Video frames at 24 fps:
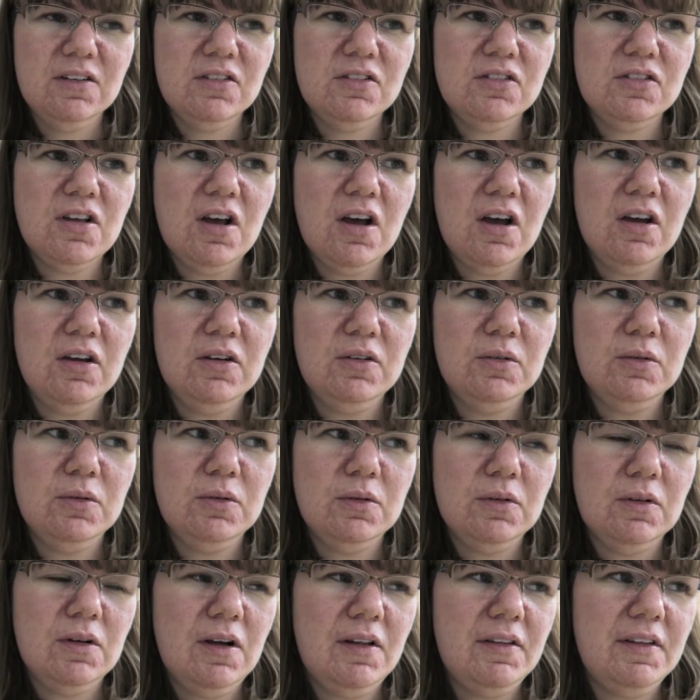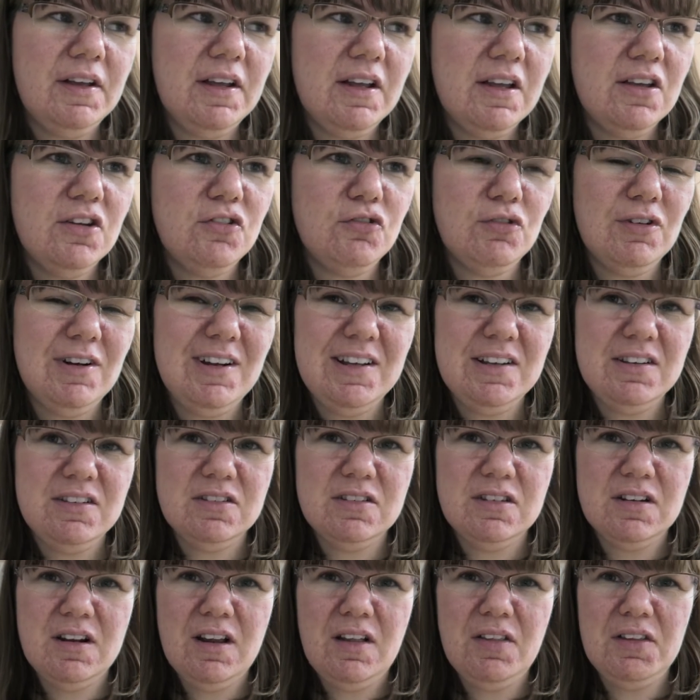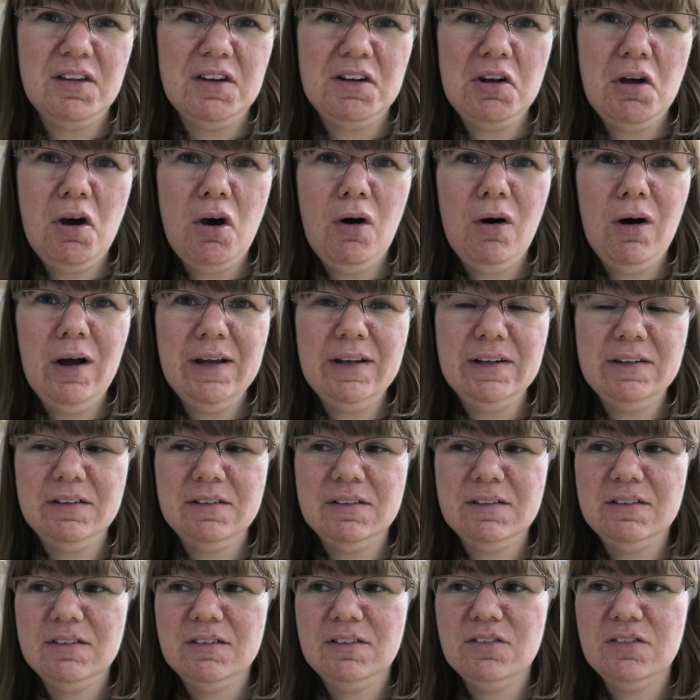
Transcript: So I think he's released another 9.